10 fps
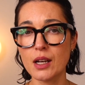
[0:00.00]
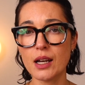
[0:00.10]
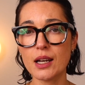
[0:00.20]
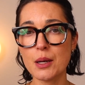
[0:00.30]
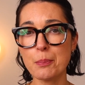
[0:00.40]

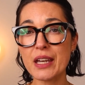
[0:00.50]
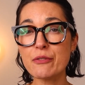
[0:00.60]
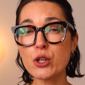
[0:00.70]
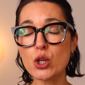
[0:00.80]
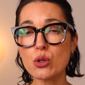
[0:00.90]
But
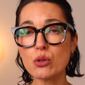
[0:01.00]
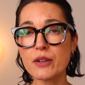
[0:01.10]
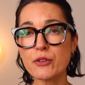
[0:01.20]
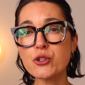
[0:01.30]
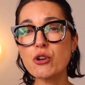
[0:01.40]
if
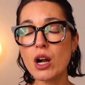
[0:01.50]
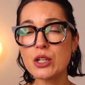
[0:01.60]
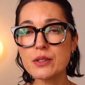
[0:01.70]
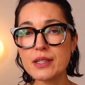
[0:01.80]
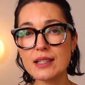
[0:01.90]
you try
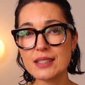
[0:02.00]
and use that